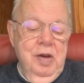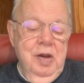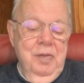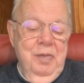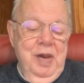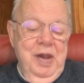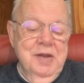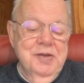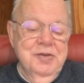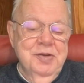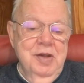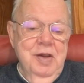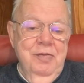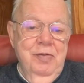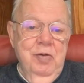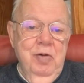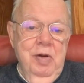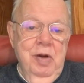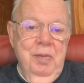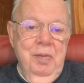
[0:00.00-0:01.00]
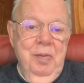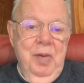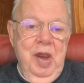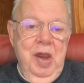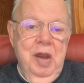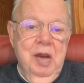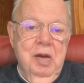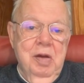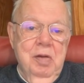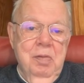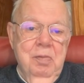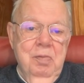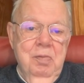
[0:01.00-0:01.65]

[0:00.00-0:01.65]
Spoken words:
Command-C if you're on a Mac.